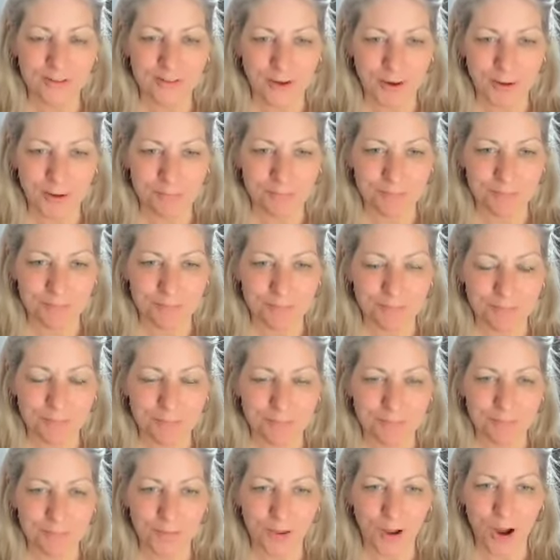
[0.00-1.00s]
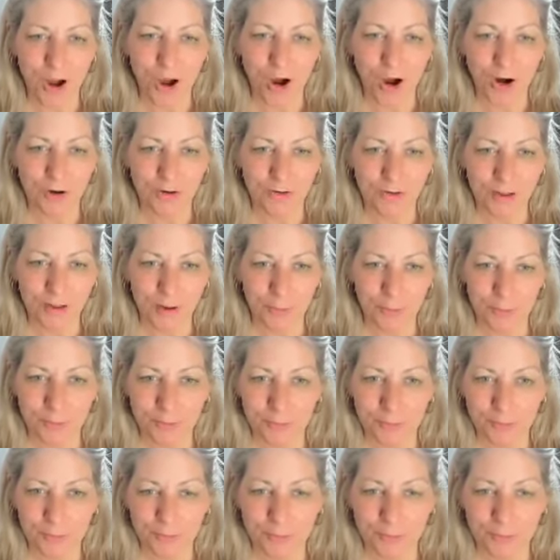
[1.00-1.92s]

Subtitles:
up, heart out,